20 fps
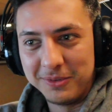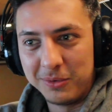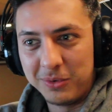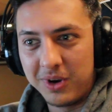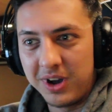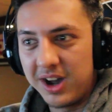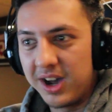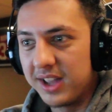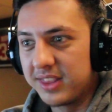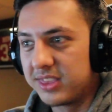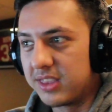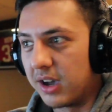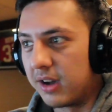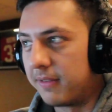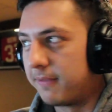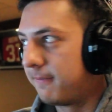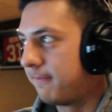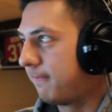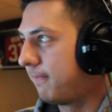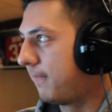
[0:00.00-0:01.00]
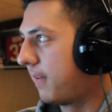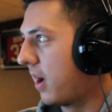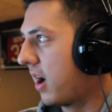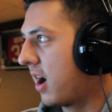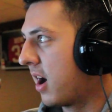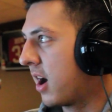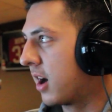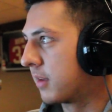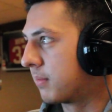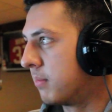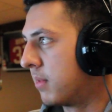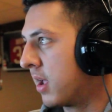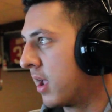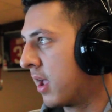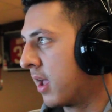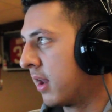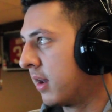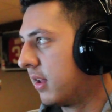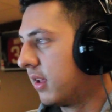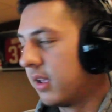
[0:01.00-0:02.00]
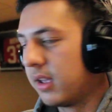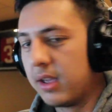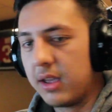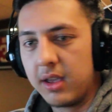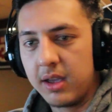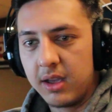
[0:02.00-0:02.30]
What the fuck, man?